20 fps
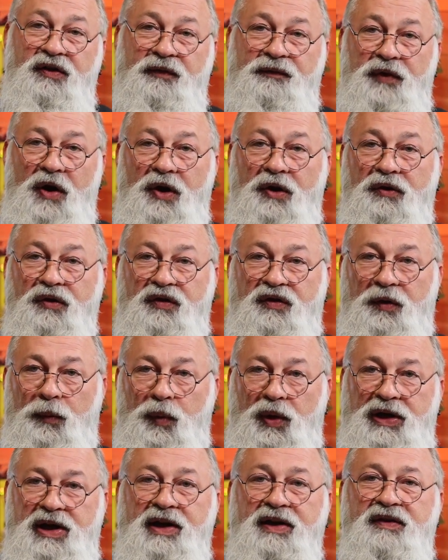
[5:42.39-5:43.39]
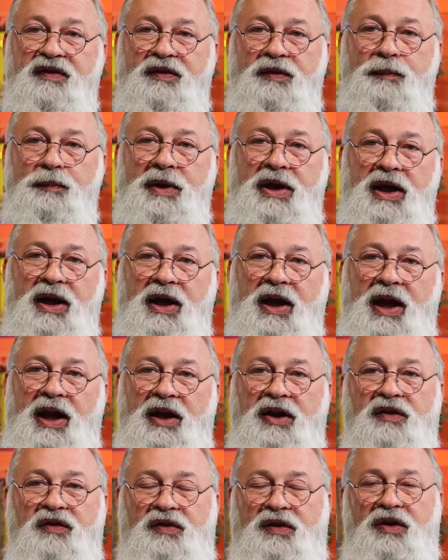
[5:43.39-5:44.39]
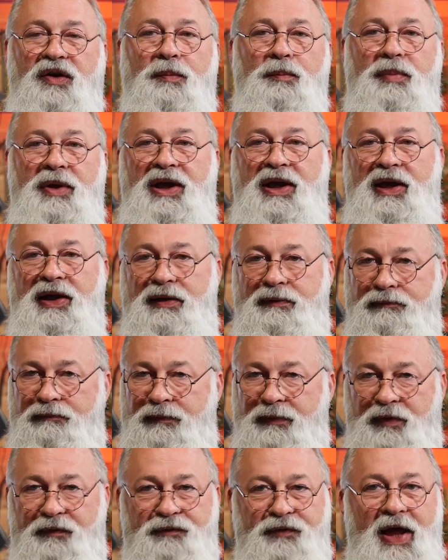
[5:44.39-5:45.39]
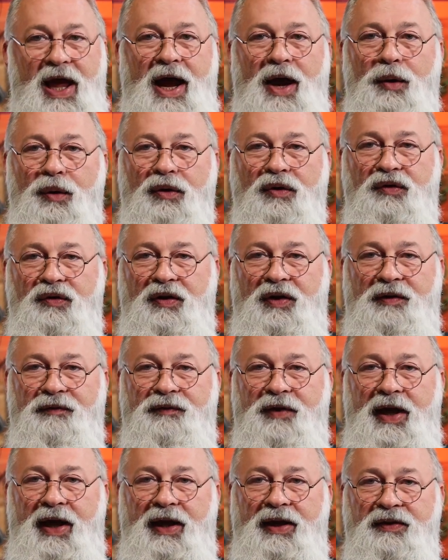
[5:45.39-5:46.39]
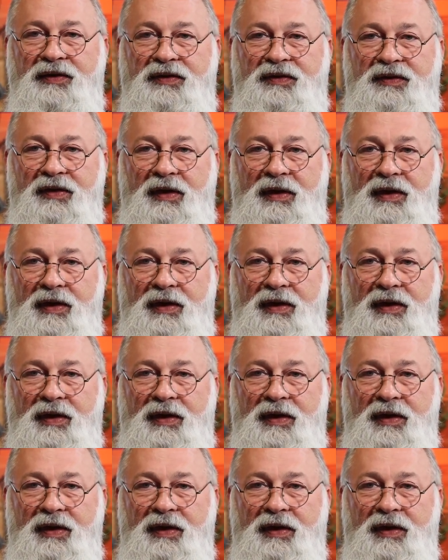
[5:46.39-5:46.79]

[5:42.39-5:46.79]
the photos that we did submit, and it's going to be flowers in a vase,